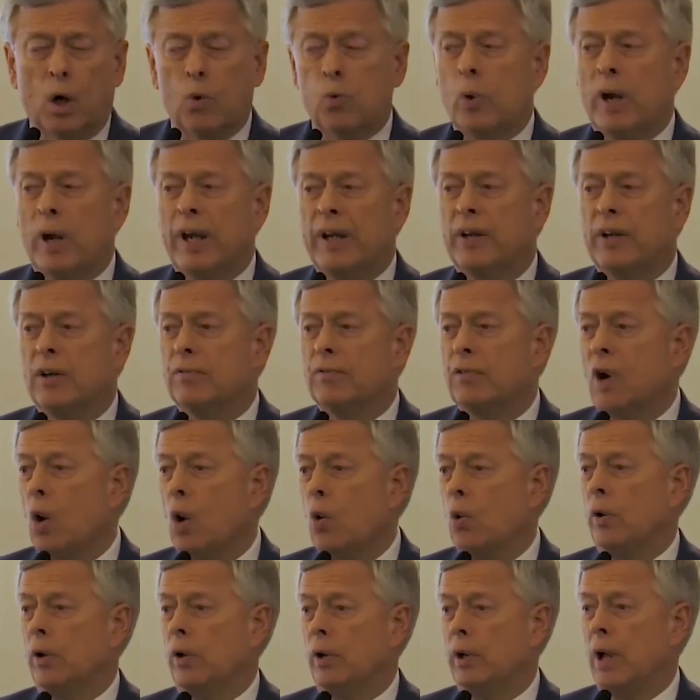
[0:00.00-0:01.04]
we
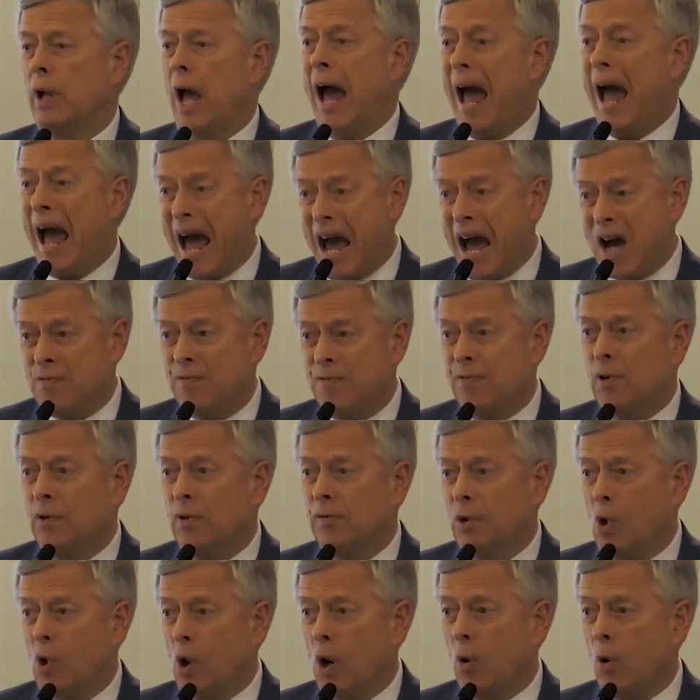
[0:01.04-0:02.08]
devoted half
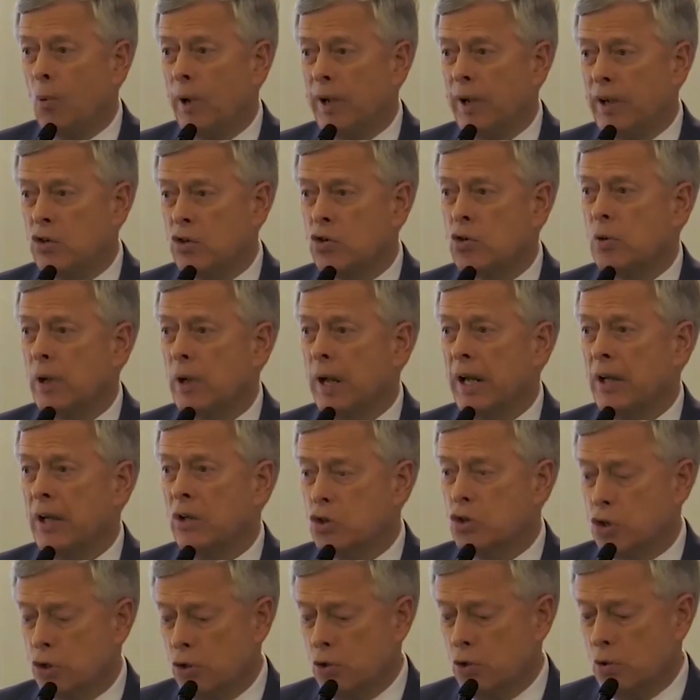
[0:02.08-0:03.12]
of our
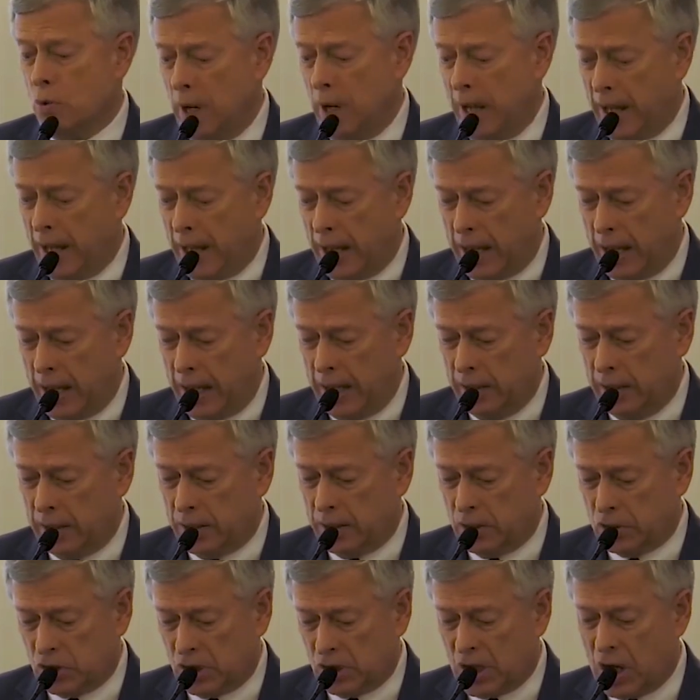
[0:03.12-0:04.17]
retreat to a
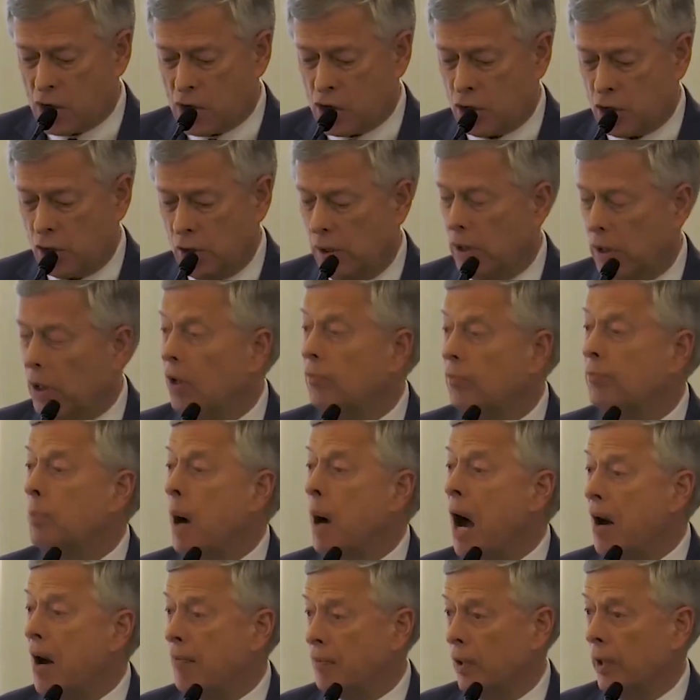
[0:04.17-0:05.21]
discussion of
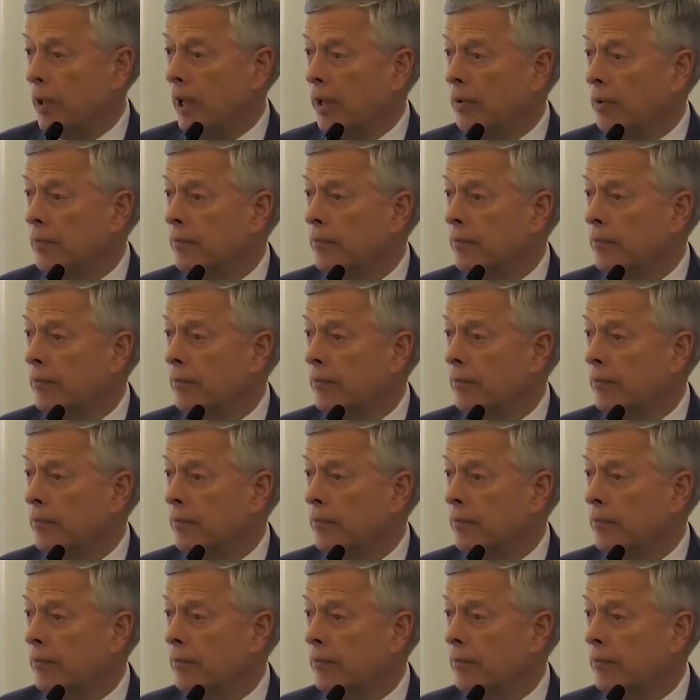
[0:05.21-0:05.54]
poverty.